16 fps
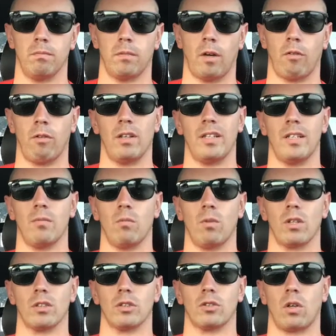really didn't
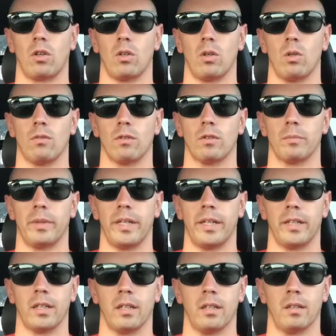want to start over
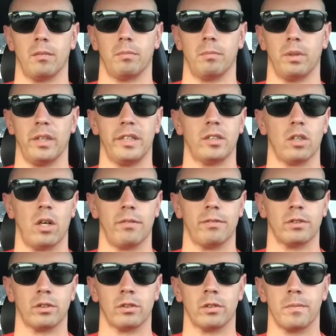being a police
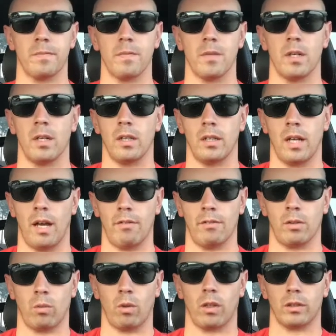officer, having
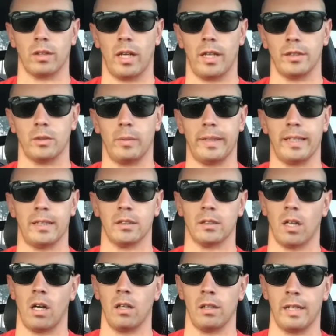to work nights, weekends,
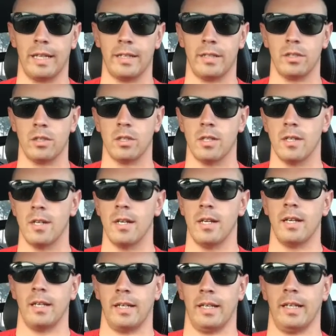holidays,
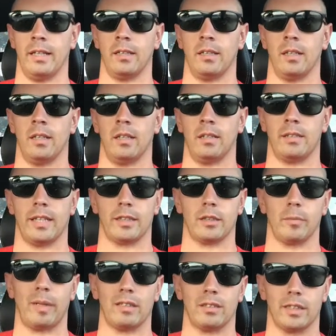and it takes
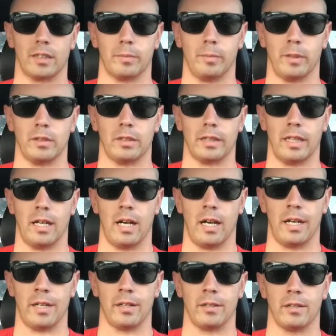about 6 months to get
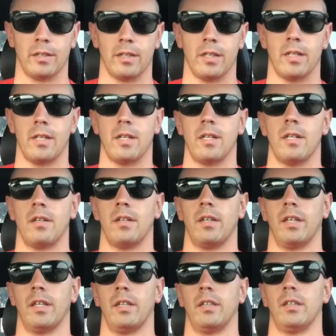hired.
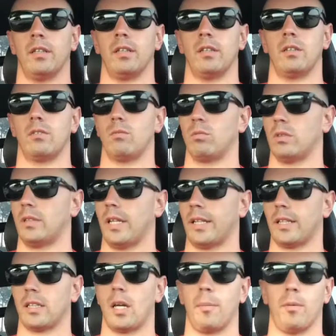Then it would
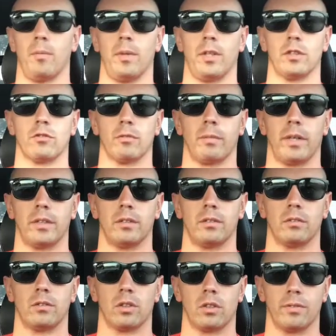take a couple months for my
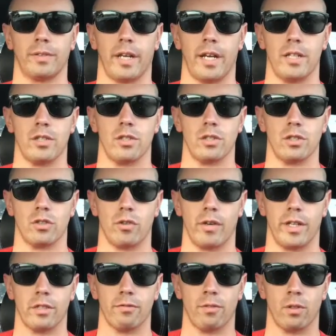certifications to
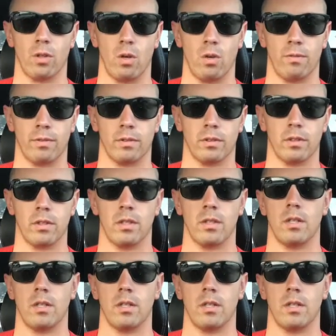transfer over.